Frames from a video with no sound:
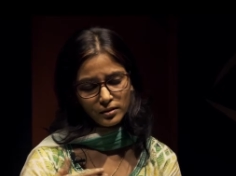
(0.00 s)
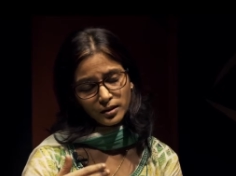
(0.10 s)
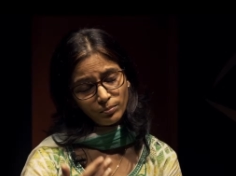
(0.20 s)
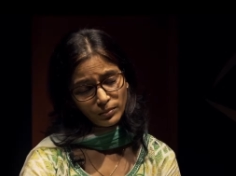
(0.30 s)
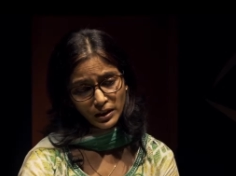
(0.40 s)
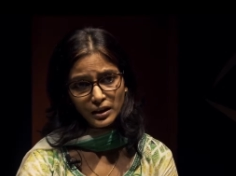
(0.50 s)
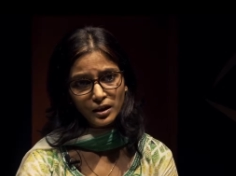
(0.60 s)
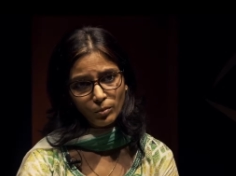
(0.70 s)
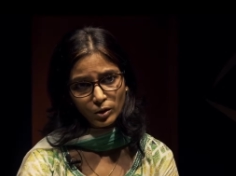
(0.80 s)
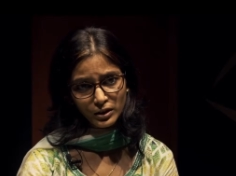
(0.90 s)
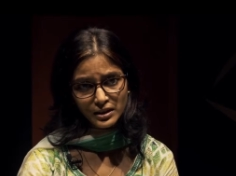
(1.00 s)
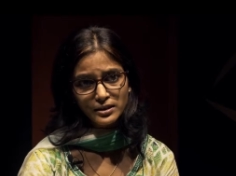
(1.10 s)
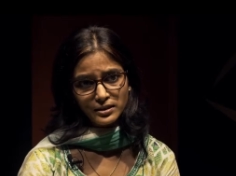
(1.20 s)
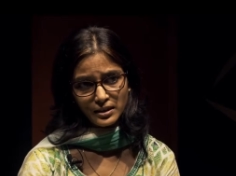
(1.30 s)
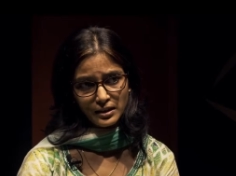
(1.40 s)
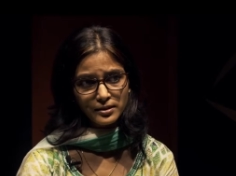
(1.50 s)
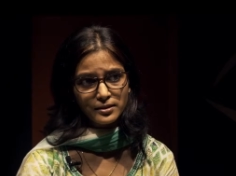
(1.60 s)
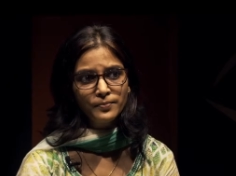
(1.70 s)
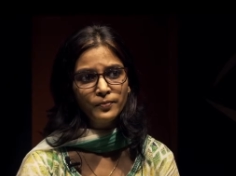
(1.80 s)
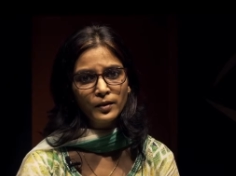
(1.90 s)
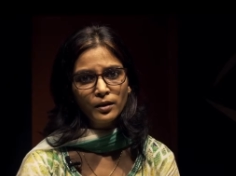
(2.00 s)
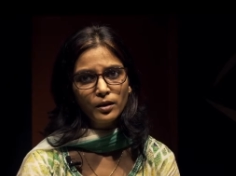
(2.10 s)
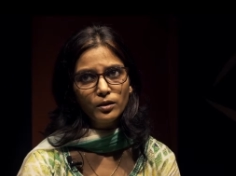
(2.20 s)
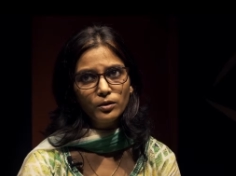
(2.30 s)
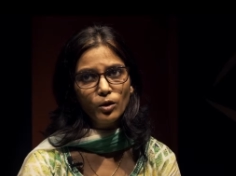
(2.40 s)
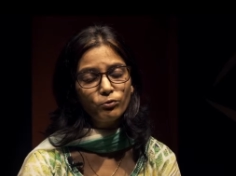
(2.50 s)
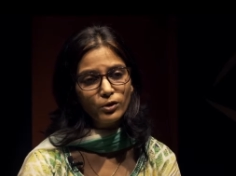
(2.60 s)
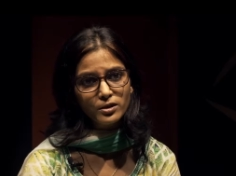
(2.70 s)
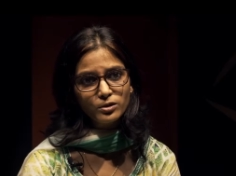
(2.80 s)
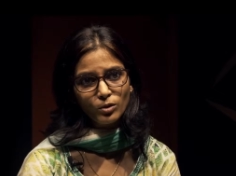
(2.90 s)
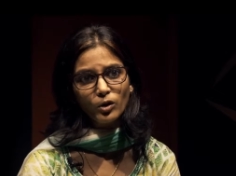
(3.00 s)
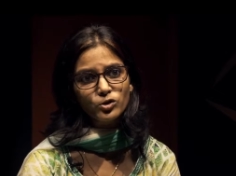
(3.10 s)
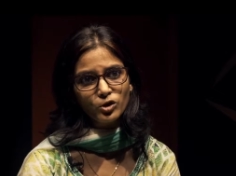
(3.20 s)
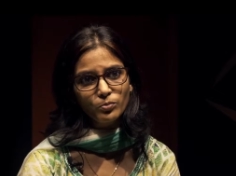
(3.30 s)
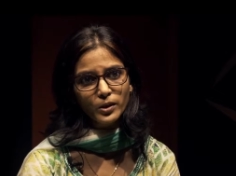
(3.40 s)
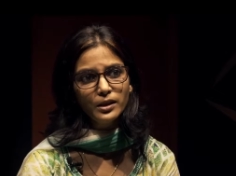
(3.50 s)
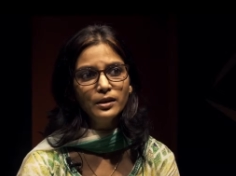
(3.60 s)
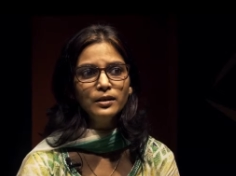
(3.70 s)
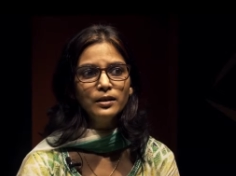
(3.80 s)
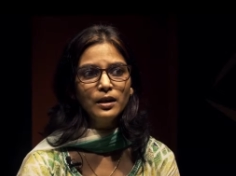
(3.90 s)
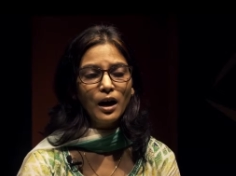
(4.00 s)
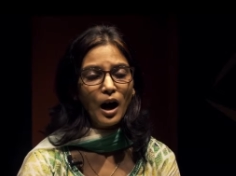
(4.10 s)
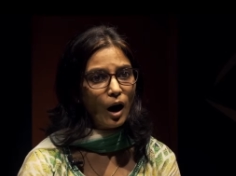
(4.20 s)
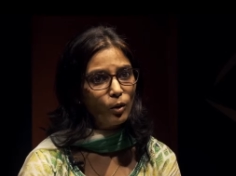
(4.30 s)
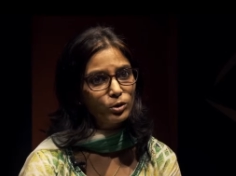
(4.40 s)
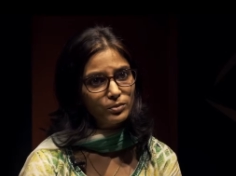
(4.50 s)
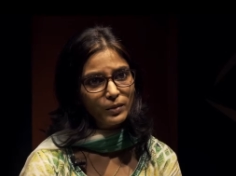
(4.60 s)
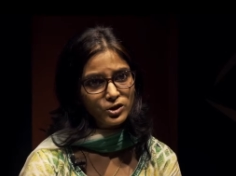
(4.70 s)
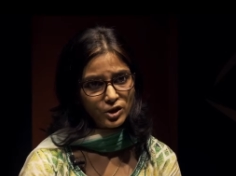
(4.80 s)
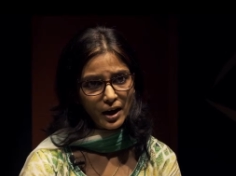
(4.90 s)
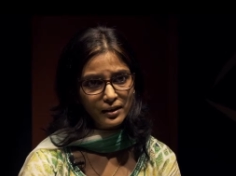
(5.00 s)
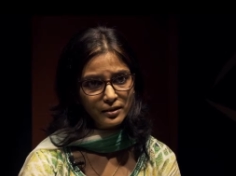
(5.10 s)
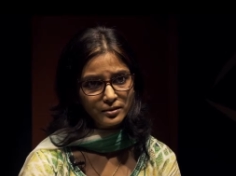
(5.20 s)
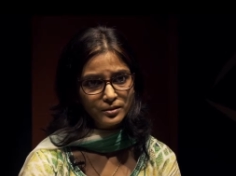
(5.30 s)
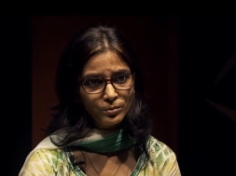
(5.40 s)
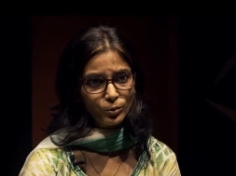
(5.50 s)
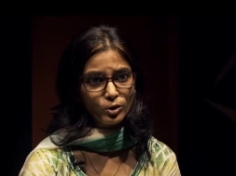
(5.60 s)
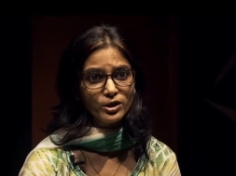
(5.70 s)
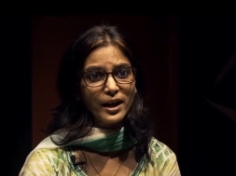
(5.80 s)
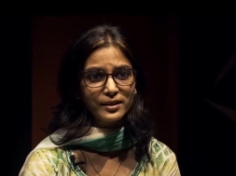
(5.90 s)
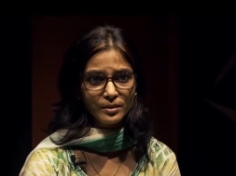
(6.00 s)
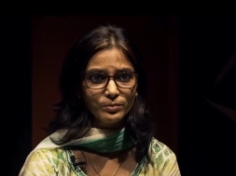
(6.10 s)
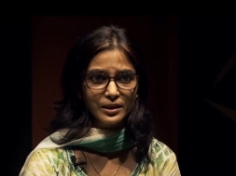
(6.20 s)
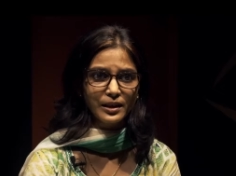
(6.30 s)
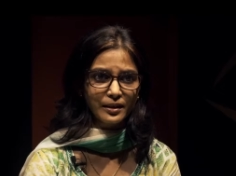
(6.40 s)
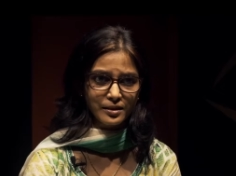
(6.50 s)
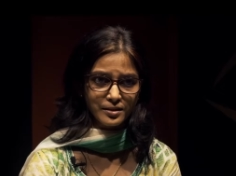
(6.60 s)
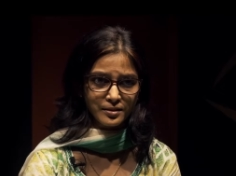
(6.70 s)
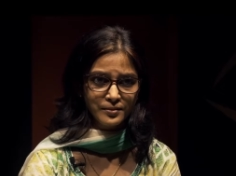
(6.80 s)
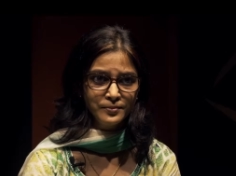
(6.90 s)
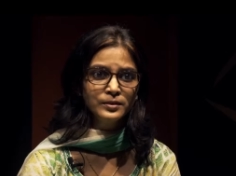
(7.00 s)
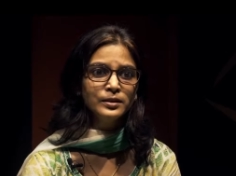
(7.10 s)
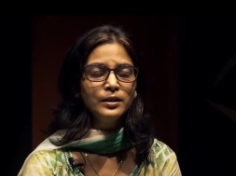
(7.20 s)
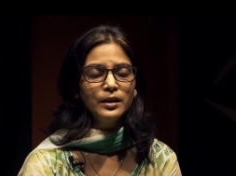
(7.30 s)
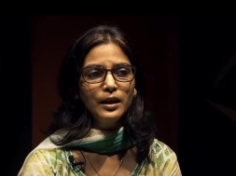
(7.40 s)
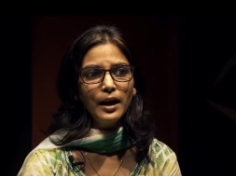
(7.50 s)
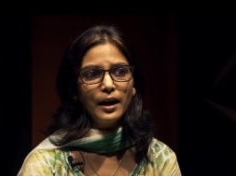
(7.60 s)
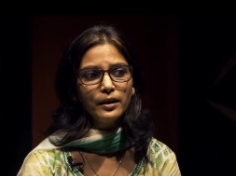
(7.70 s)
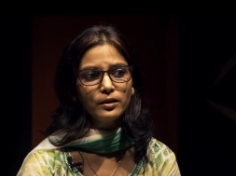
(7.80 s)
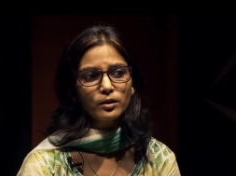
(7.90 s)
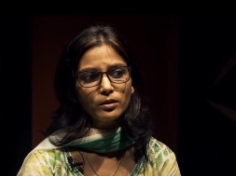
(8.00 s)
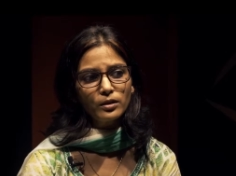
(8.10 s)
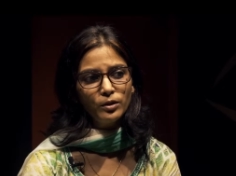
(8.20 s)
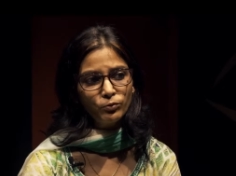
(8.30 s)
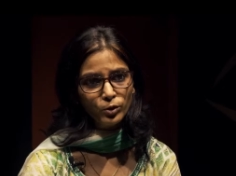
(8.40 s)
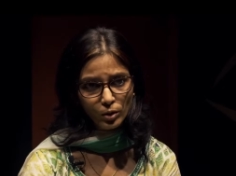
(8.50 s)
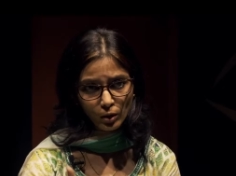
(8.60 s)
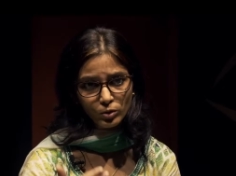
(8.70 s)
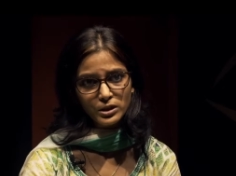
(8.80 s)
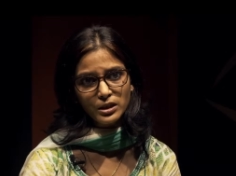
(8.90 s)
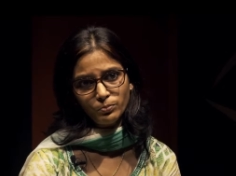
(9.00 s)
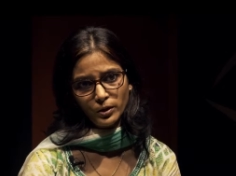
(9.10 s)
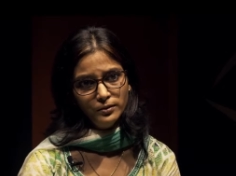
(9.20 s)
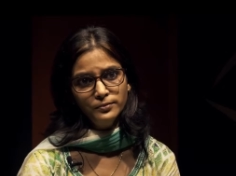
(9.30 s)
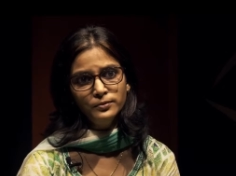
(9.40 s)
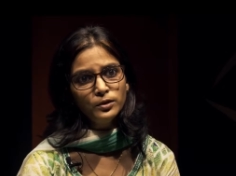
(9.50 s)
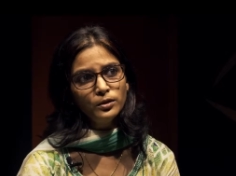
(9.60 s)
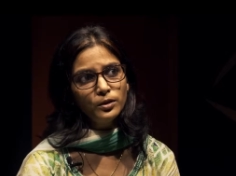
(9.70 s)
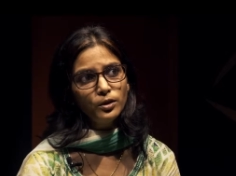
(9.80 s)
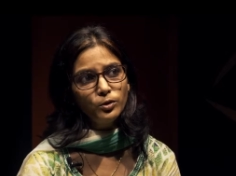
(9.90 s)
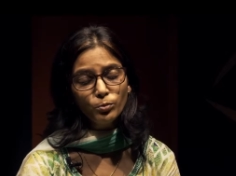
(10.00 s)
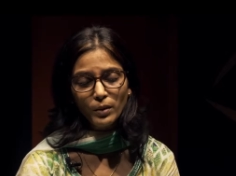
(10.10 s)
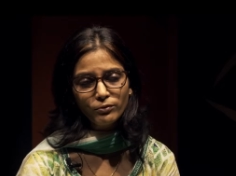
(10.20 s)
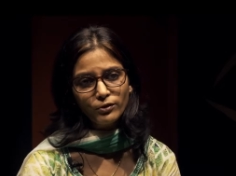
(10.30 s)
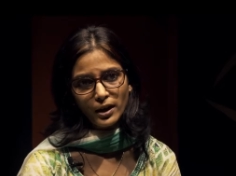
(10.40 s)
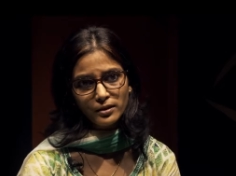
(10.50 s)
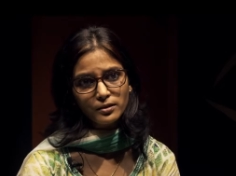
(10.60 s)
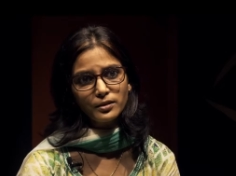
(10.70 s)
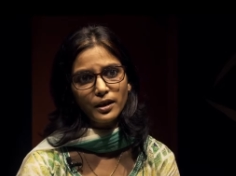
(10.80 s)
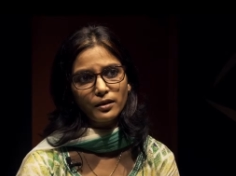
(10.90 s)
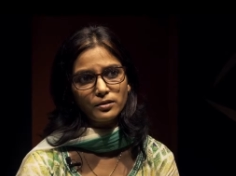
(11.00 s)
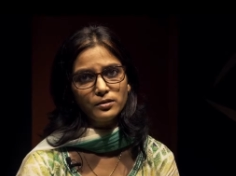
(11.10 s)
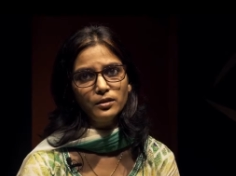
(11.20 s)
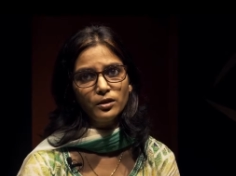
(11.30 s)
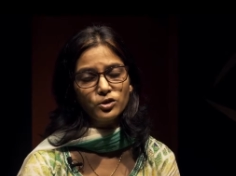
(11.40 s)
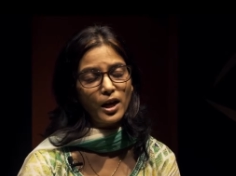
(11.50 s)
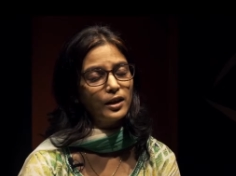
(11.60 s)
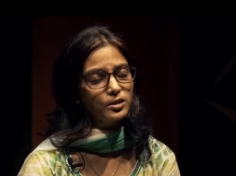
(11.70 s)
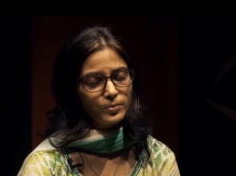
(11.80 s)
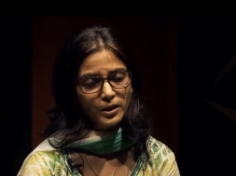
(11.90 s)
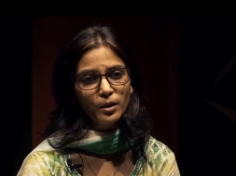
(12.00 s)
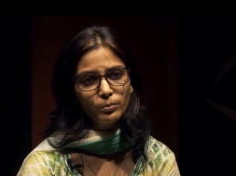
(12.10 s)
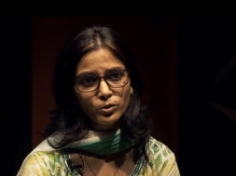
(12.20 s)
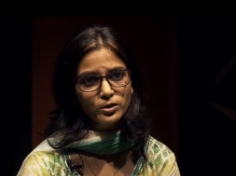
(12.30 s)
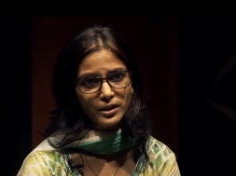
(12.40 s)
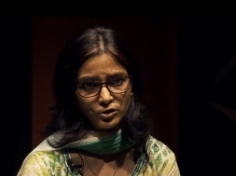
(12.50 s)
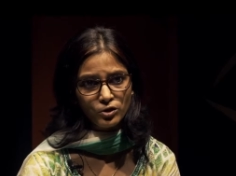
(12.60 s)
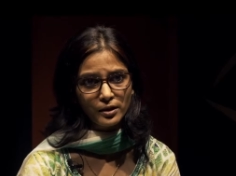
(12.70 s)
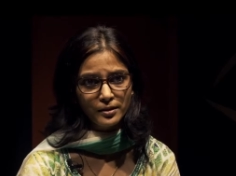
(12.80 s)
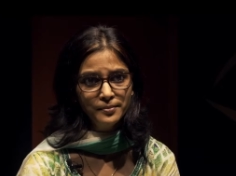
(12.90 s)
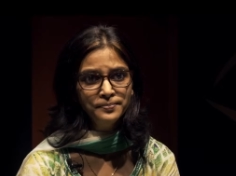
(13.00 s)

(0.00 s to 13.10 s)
complaining about these things, your first thought should be, how did my child protract something like this? And if you look deeper, you may find that the child is being abused sexually.